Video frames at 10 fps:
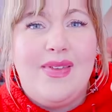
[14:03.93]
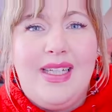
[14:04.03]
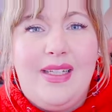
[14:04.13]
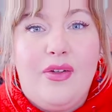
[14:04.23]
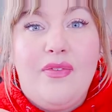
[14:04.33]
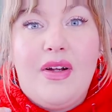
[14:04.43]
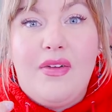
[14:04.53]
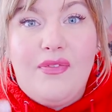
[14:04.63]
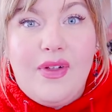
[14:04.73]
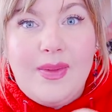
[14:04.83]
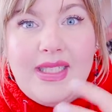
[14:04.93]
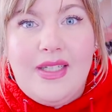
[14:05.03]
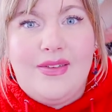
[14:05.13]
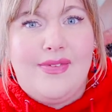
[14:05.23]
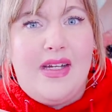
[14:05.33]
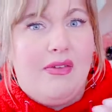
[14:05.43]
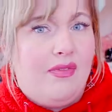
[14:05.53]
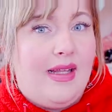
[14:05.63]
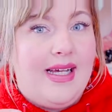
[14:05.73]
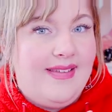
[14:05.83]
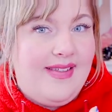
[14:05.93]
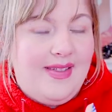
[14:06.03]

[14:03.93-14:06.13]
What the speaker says: really look very fluid. It looks very flat and